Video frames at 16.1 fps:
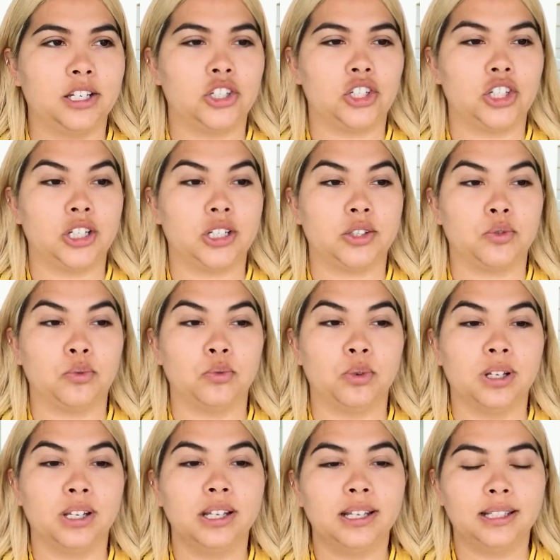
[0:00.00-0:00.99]
it's just
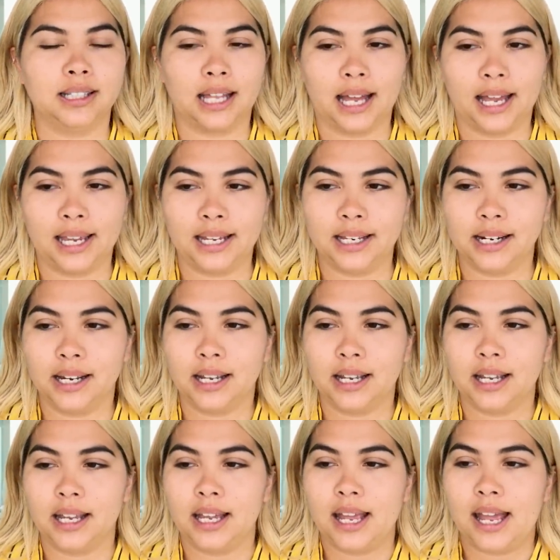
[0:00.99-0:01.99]
really light
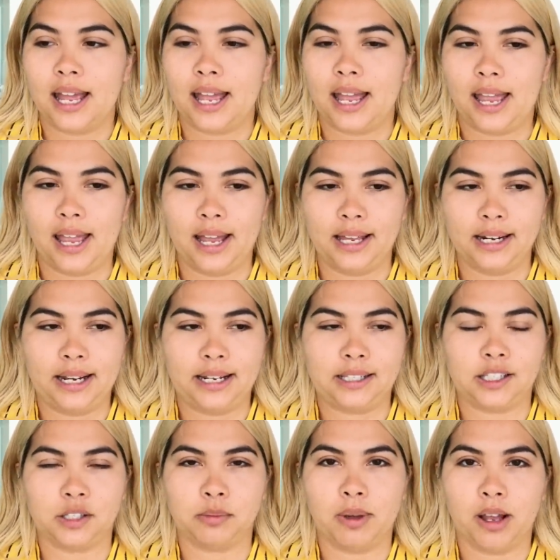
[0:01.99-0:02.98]
and it
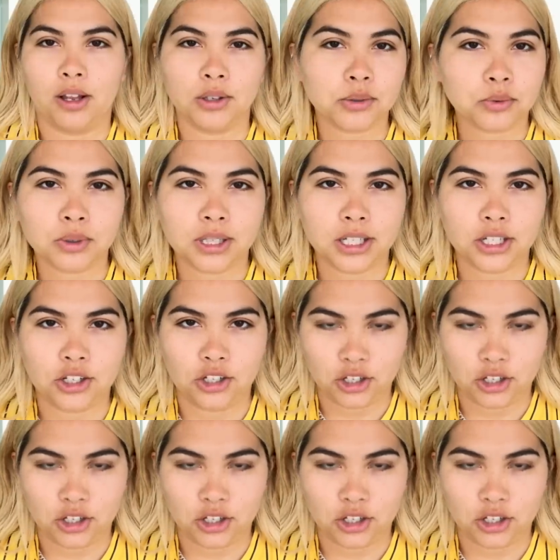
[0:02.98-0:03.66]
smells really